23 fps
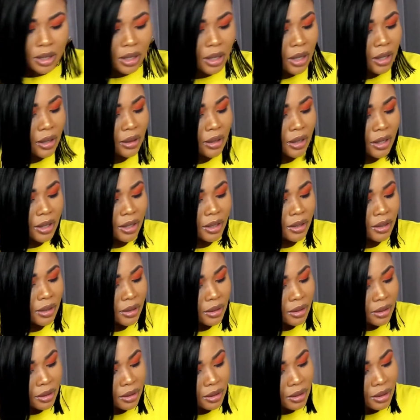And then
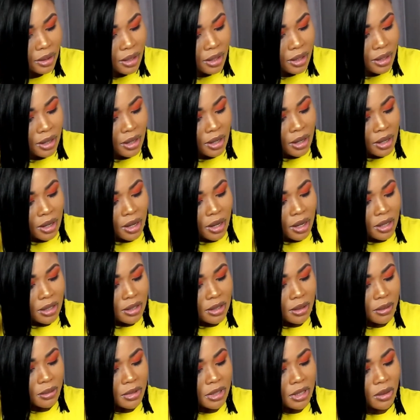
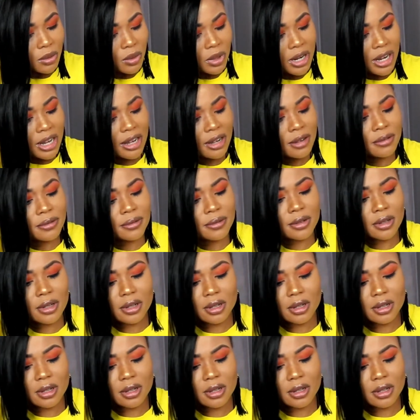something when I have